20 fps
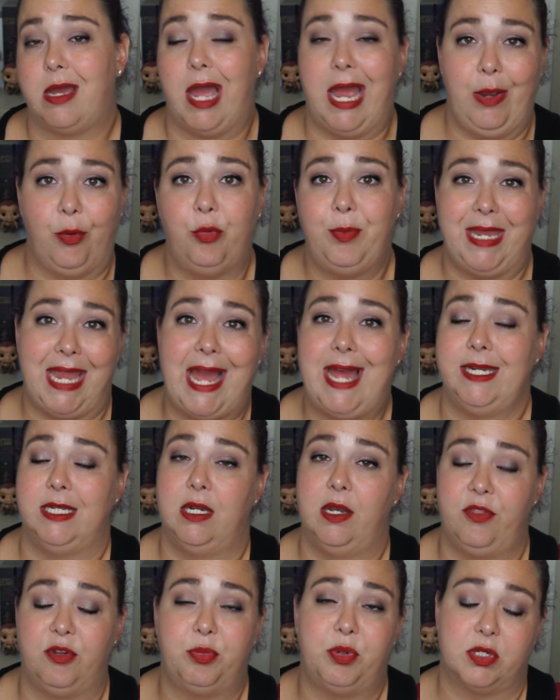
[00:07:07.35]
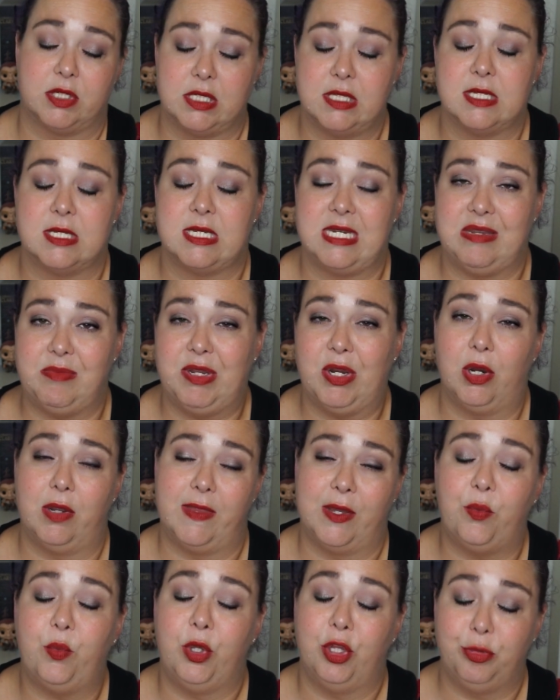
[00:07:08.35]
I will be adding another book to this TBR
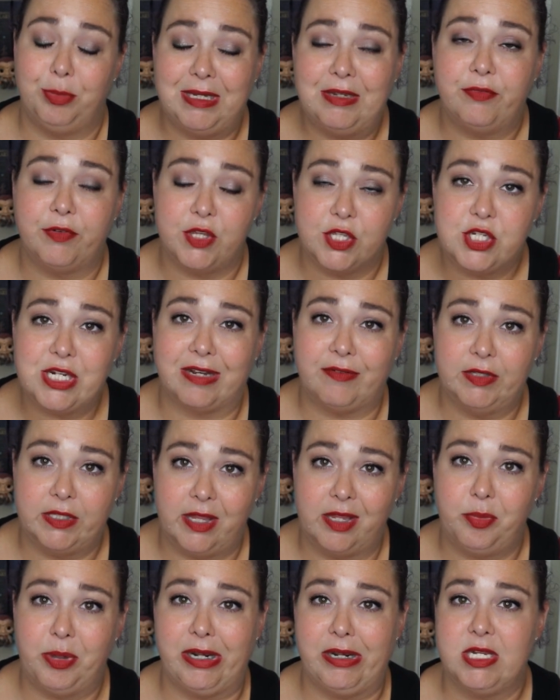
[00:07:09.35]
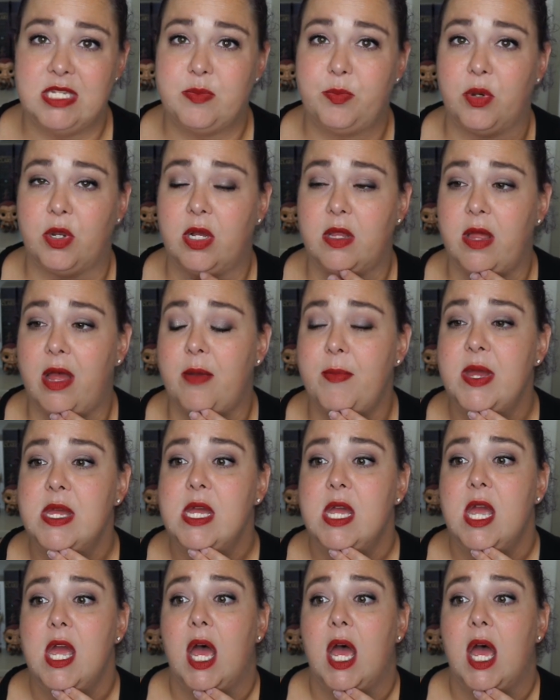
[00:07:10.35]
that will be for the Job and the Librarians book club.